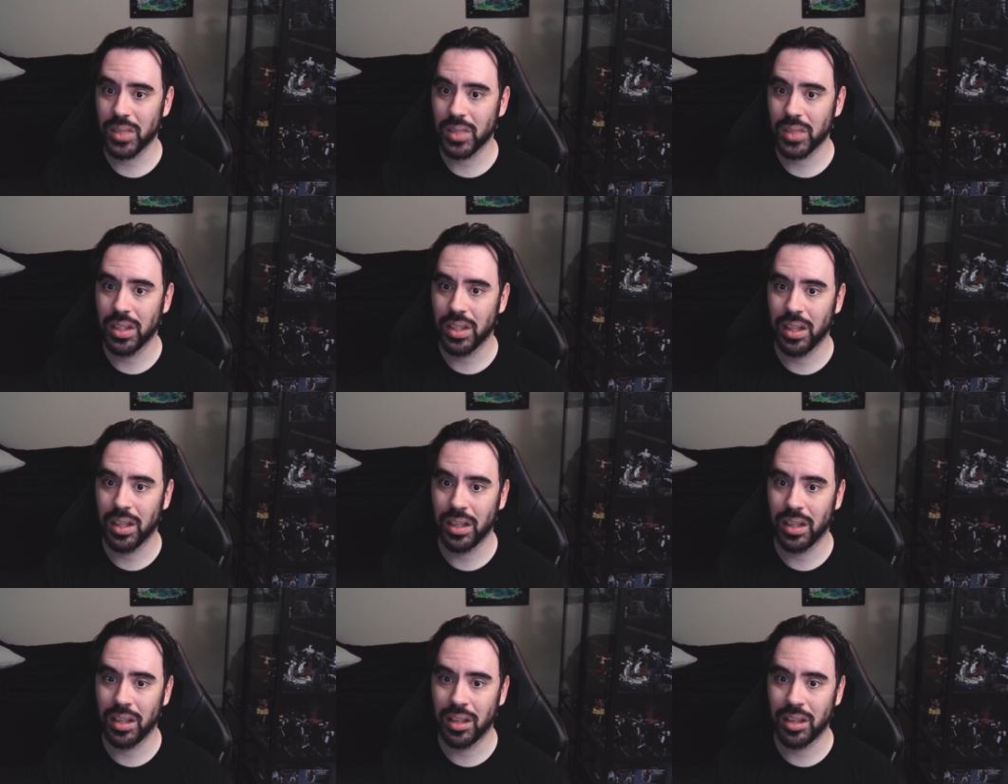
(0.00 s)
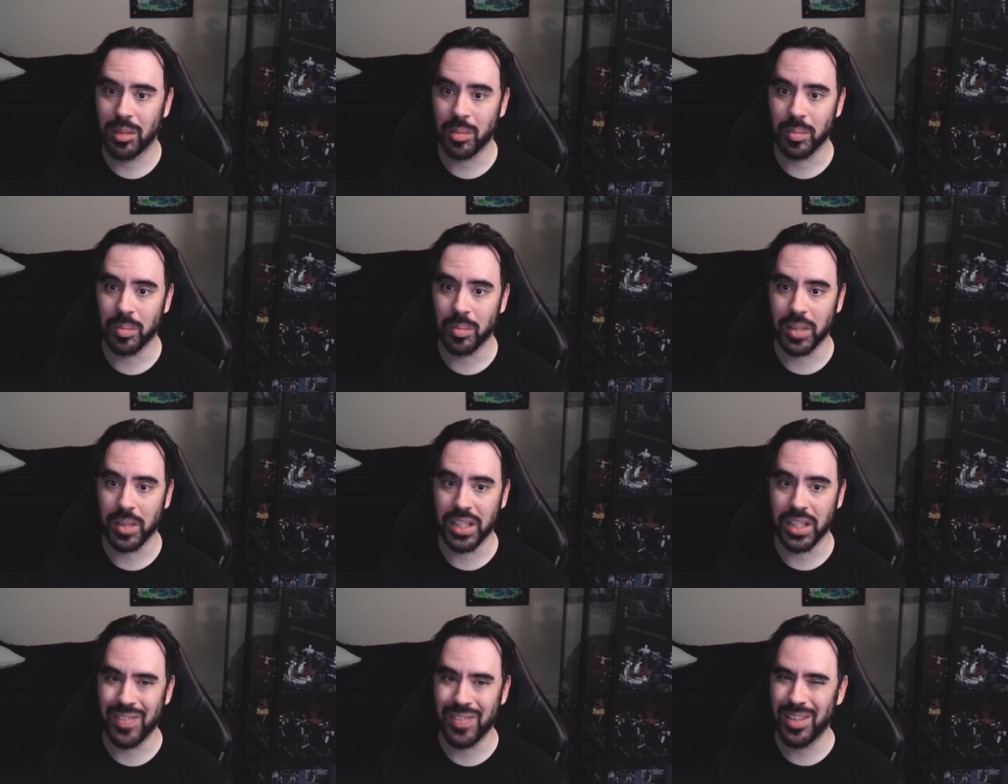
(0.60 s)
Um,
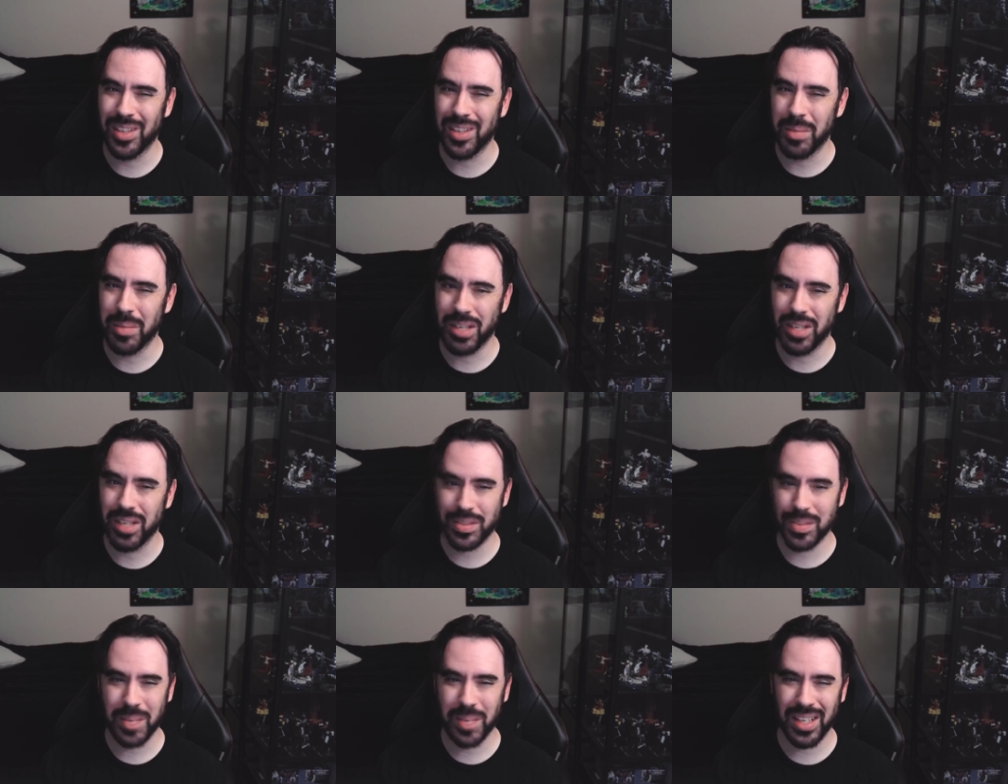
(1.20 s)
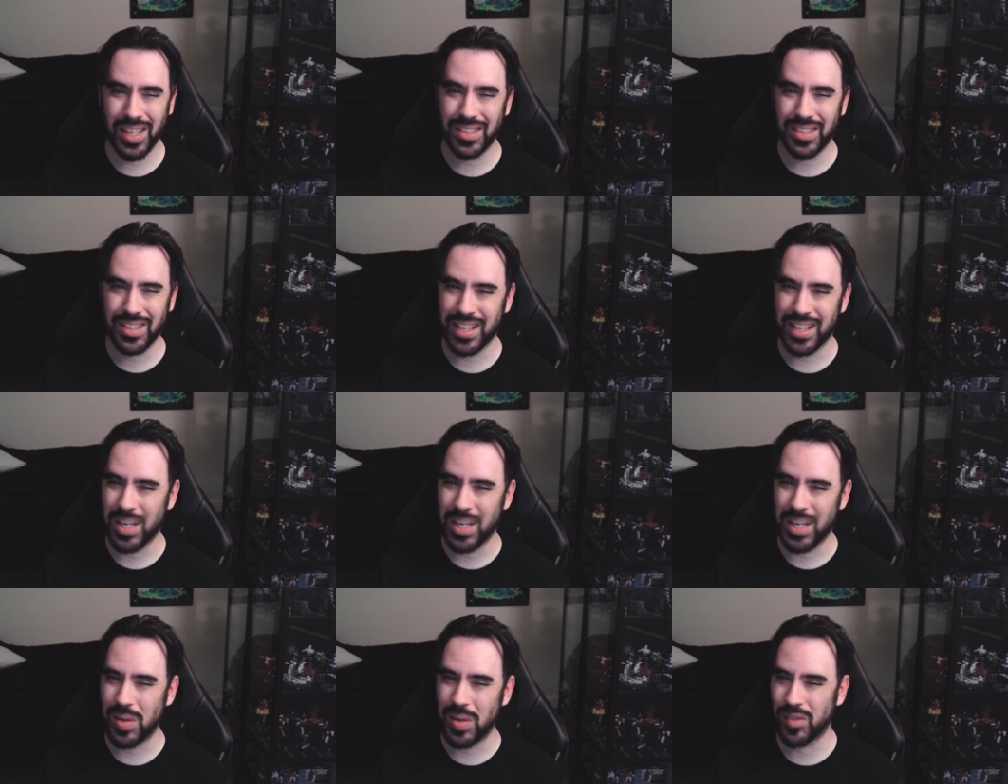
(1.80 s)
give it a bit of space,
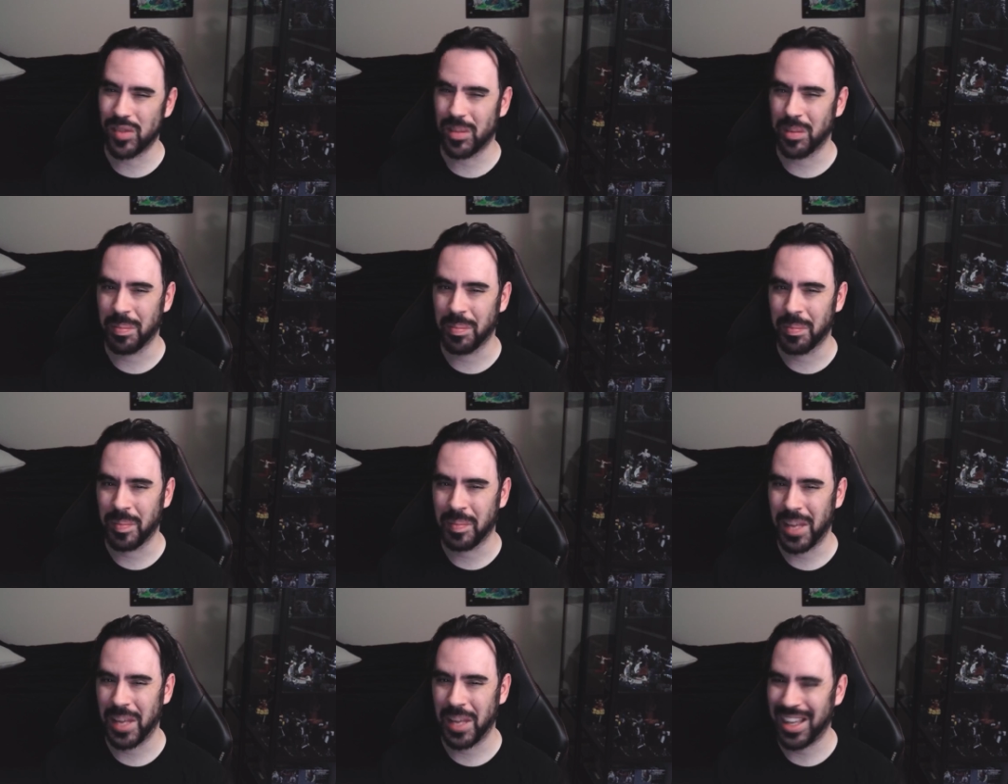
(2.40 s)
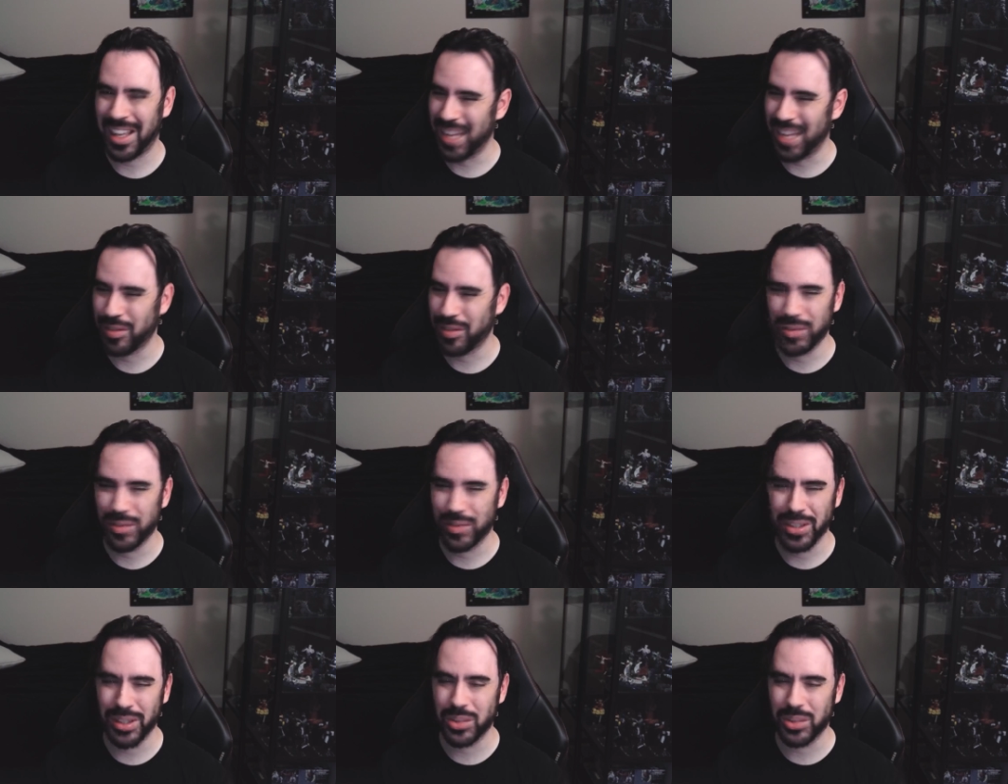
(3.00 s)
anywhere from half a
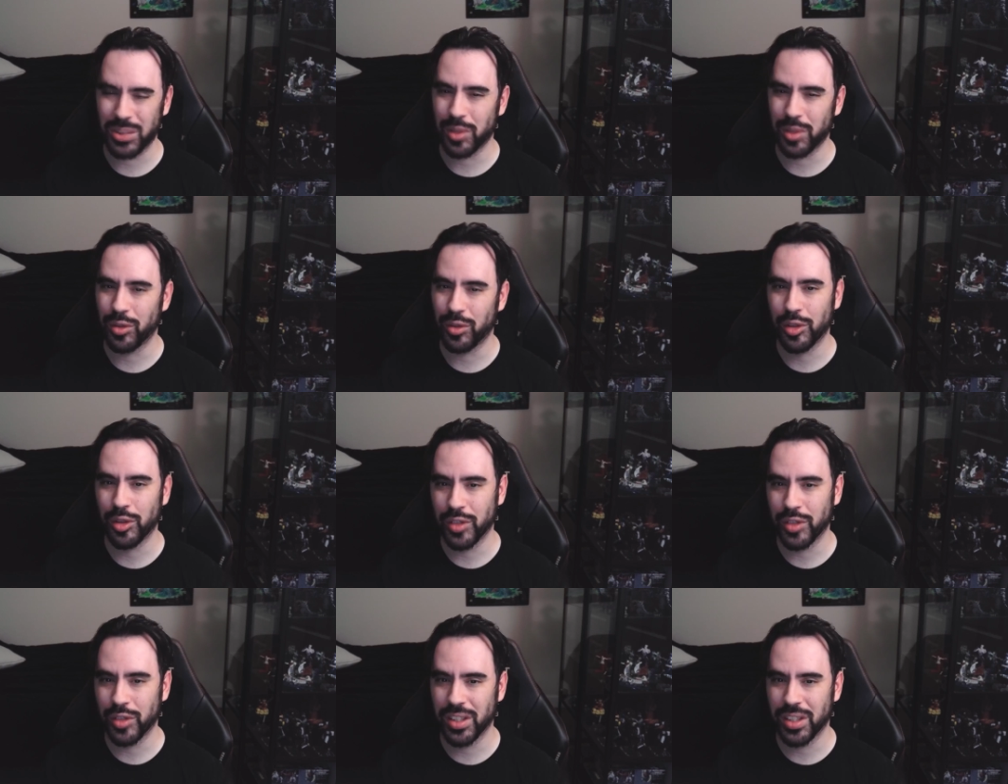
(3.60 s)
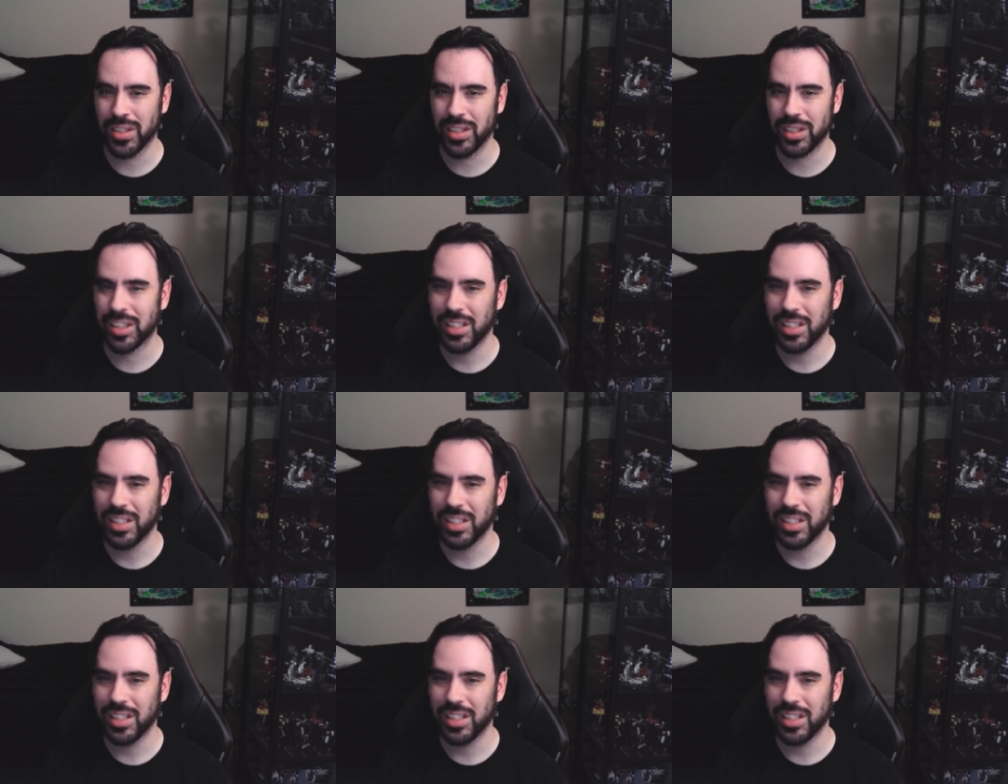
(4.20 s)
foot to a full foot,